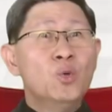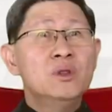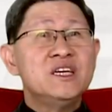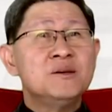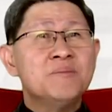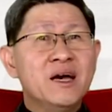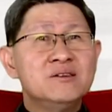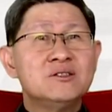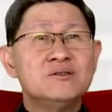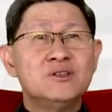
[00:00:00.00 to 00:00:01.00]
only
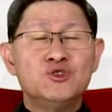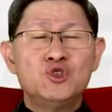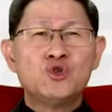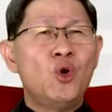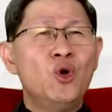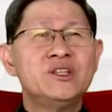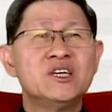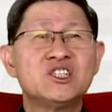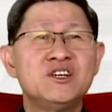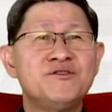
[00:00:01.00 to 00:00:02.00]
imagine the joy
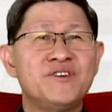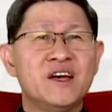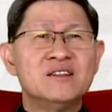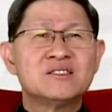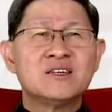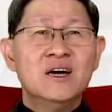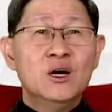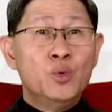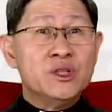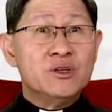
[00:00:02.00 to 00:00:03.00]
that she felt
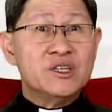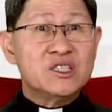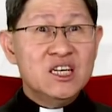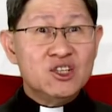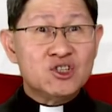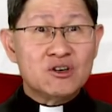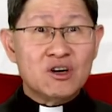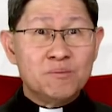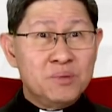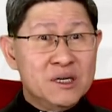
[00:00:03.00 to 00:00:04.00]
when her
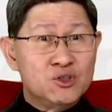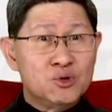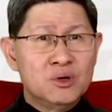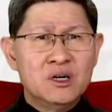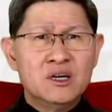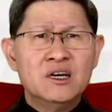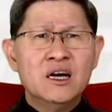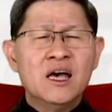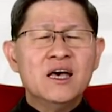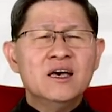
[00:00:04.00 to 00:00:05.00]
teacher appeared to her
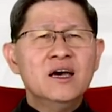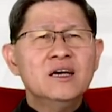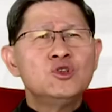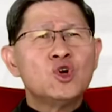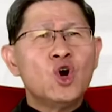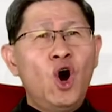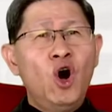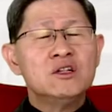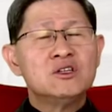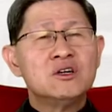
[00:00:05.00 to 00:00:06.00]
and
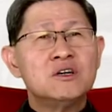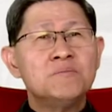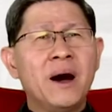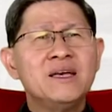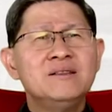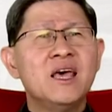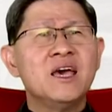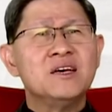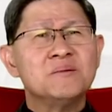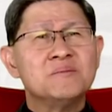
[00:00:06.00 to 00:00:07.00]
called her by
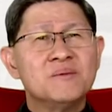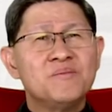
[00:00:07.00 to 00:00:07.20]
name.